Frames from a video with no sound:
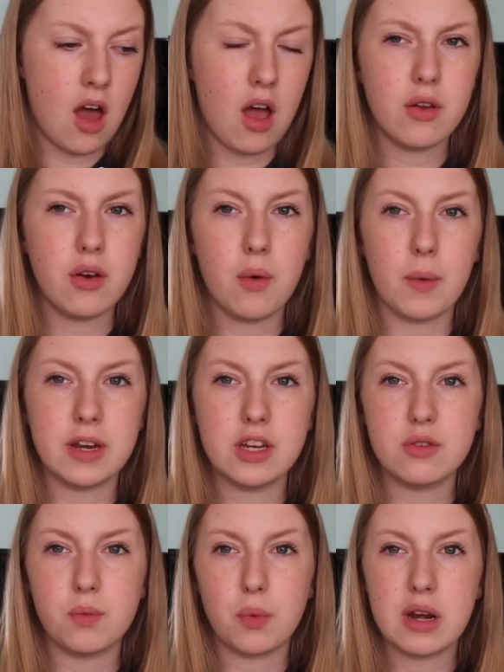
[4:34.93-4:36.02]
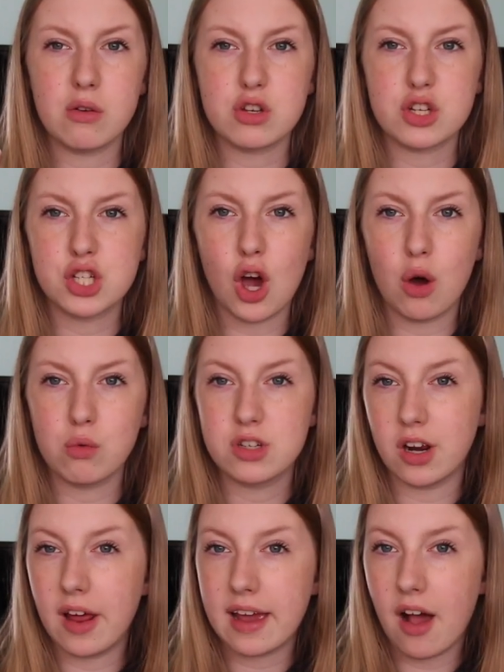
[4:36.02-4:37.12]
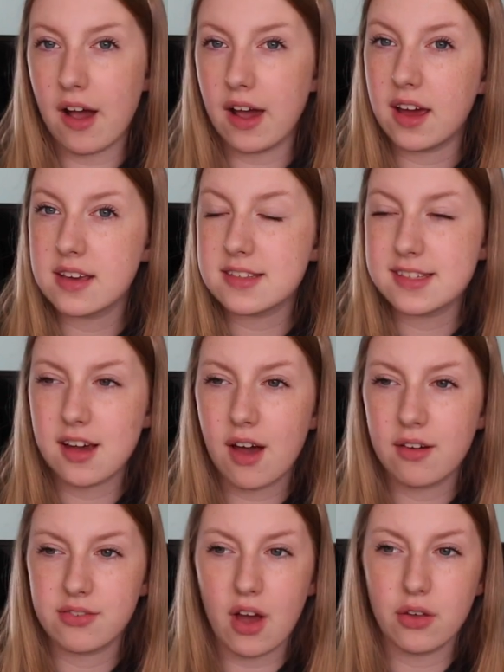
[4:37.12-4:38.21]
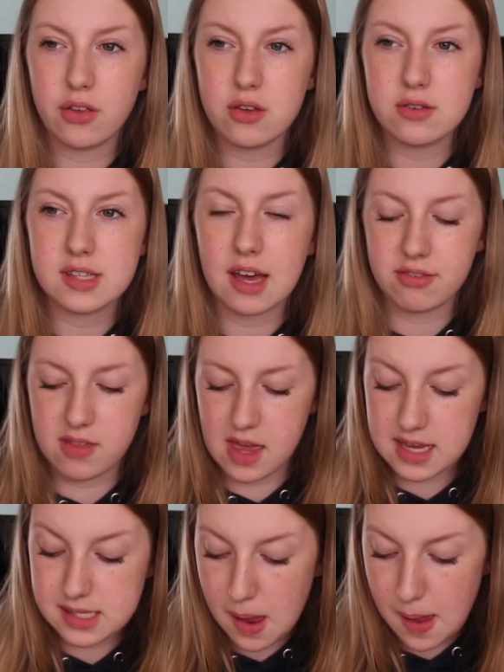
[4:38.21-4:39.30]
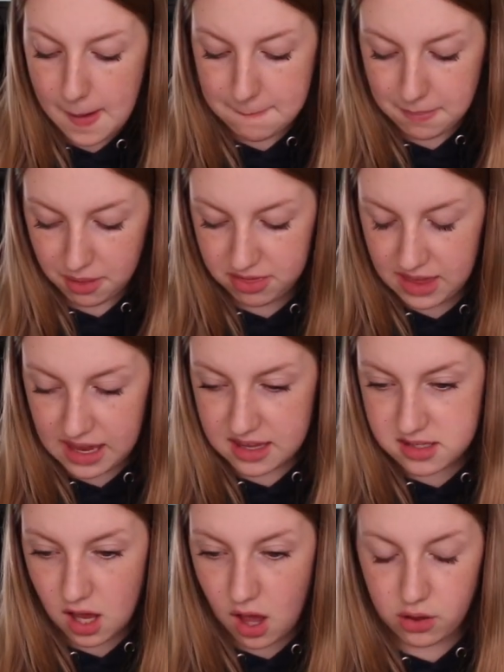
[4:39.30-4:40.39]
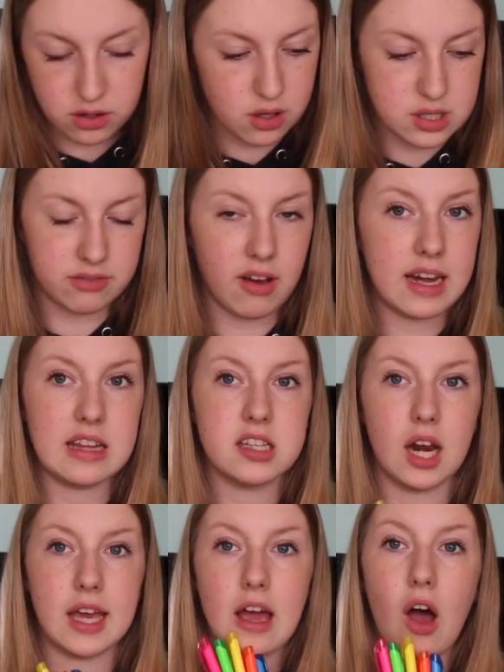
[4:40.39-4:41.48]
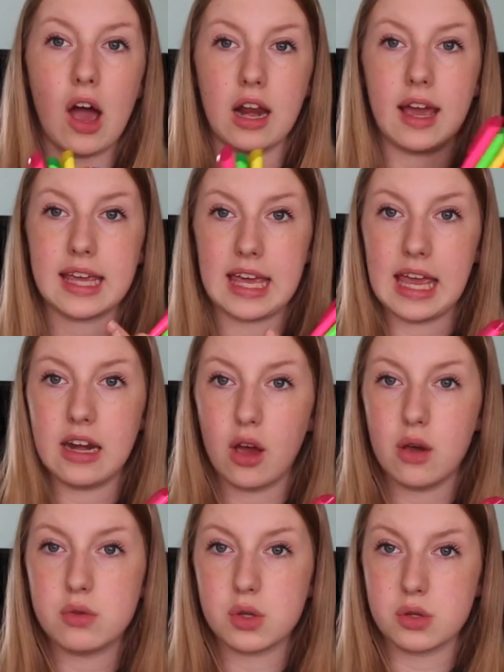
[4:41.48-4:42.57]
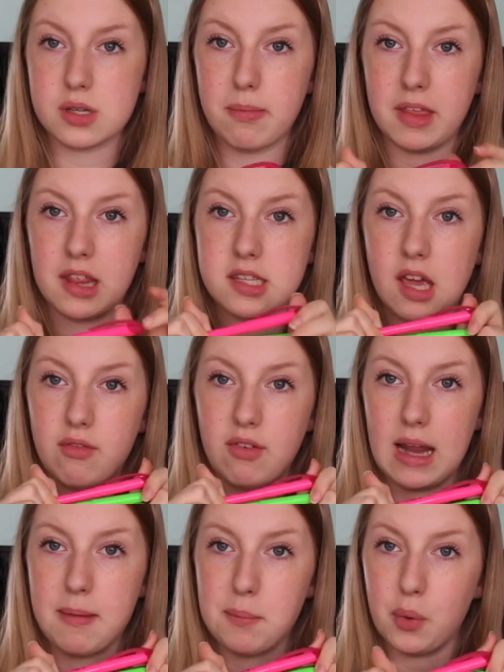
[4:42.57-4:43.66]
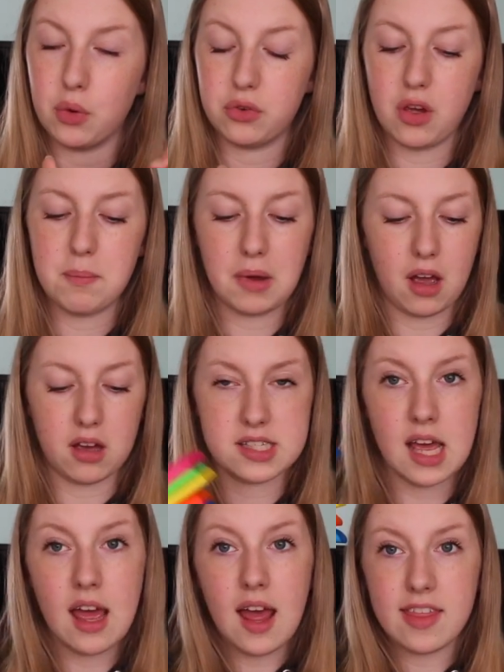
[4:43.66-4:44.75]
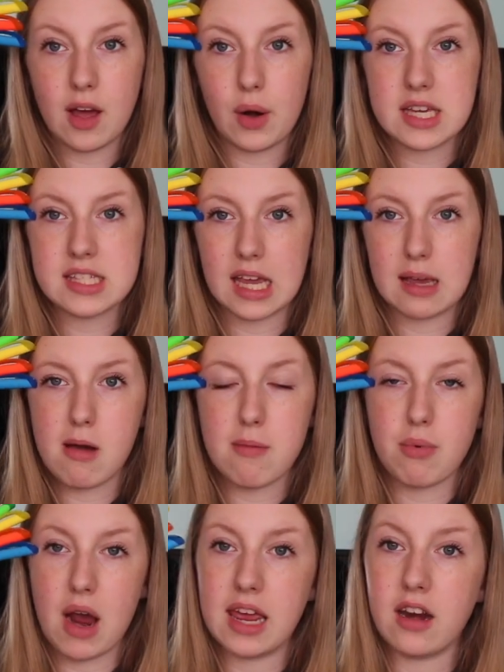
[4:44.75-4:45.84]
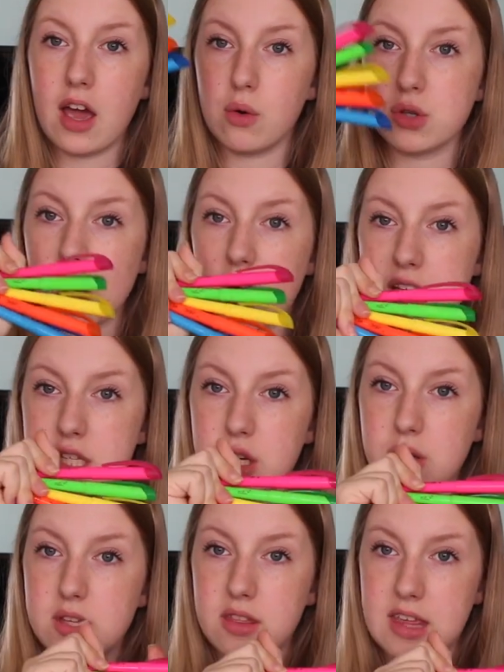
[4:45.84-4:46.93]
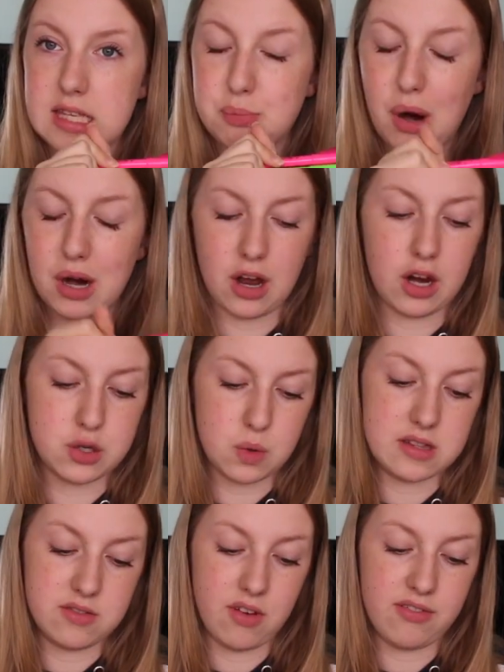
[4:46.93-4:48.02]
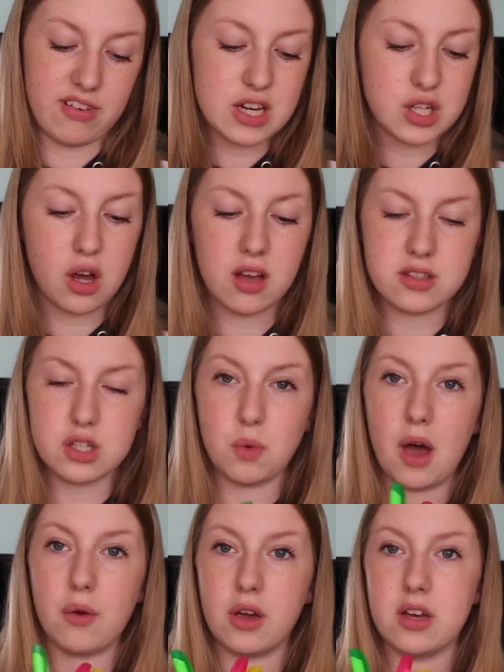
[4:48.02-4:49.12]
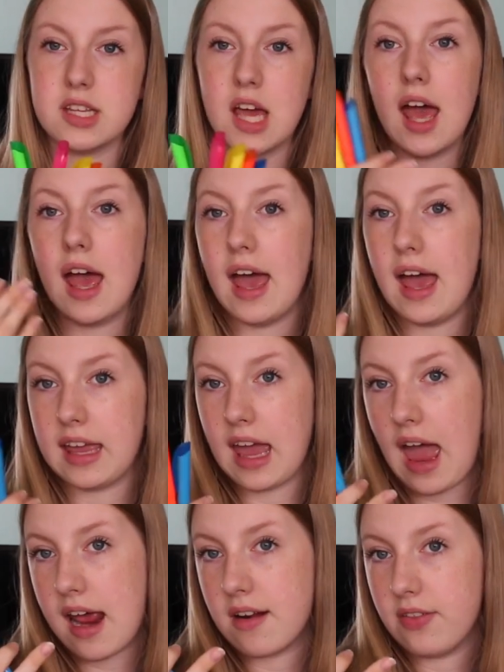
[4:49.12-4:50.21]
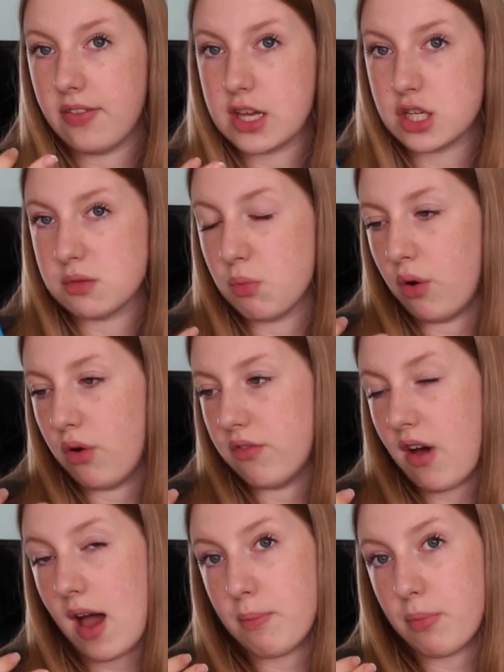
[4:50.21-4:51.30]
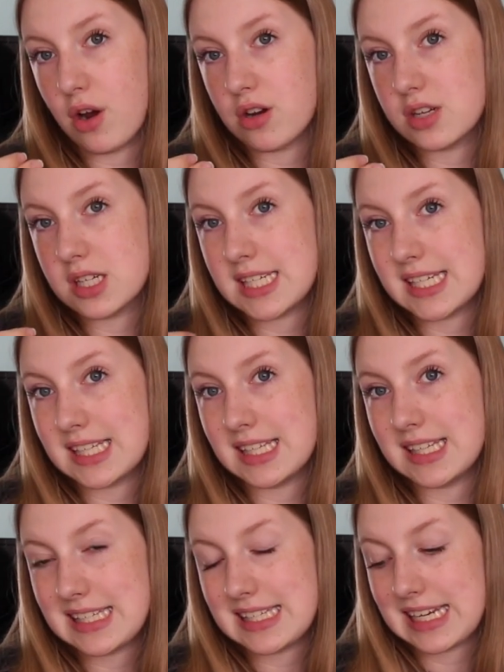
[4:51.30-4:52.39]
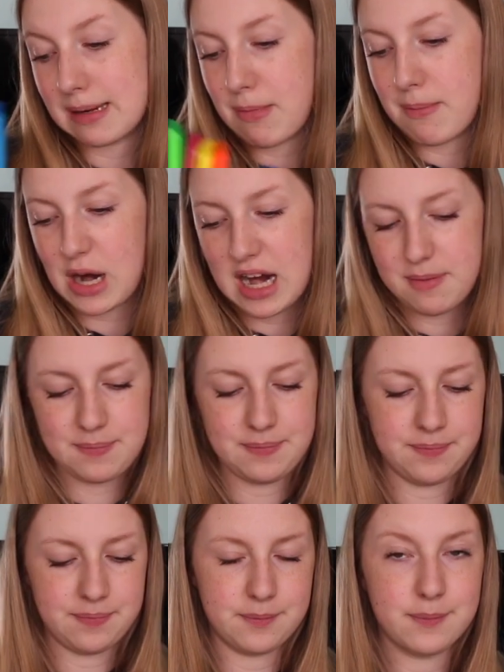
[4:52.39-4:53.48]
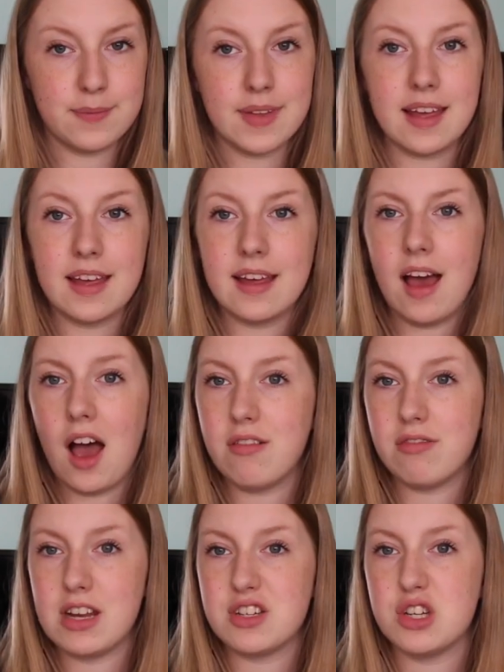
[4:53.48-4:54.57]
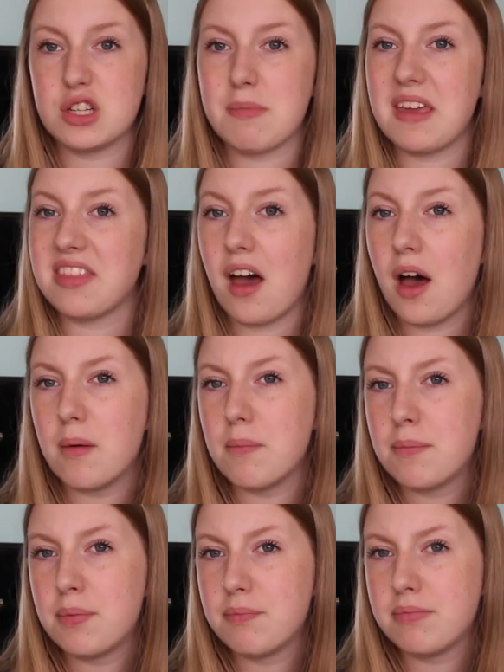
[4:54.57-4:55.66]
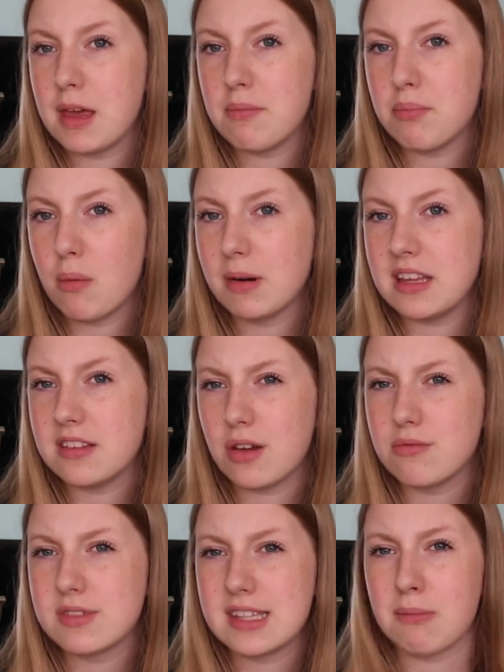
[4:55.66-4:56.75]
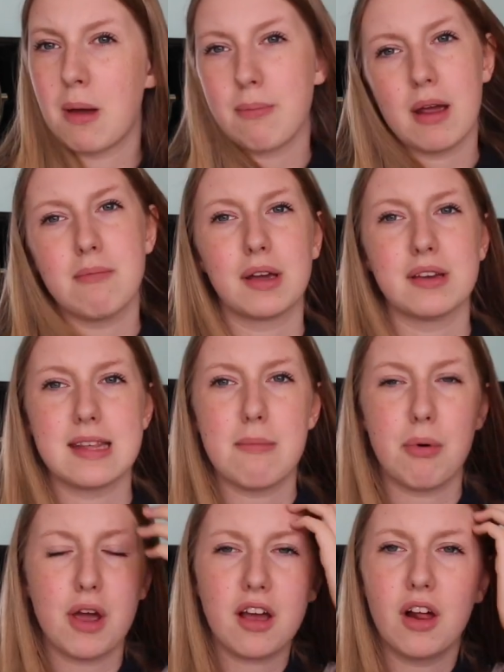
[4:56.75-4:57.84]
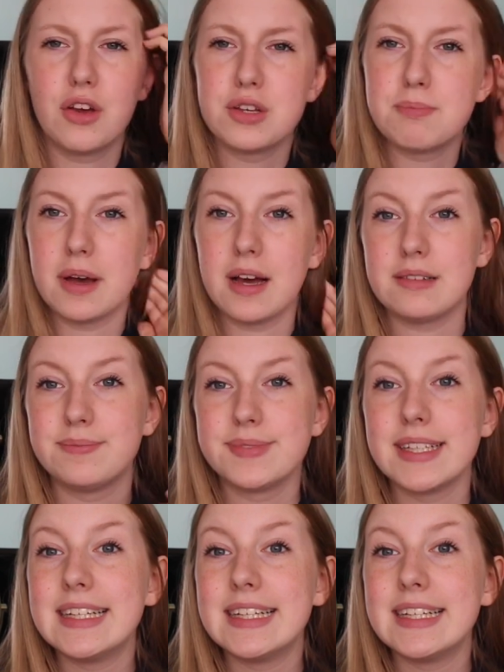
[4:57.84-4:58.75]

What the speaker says: I don't know, when you're just told to like highlight stuff, I'll use that for these. But these I'll use if I need to like highlight keynotes or something that's like really important, because they'll like stick in my brain. I also like to use these bright coloured ones for flashcards as well, because again, they're just more vibrant, stick in my brain. I've literally just made that up. They probably don't stick in my brain because they're bright coloured, but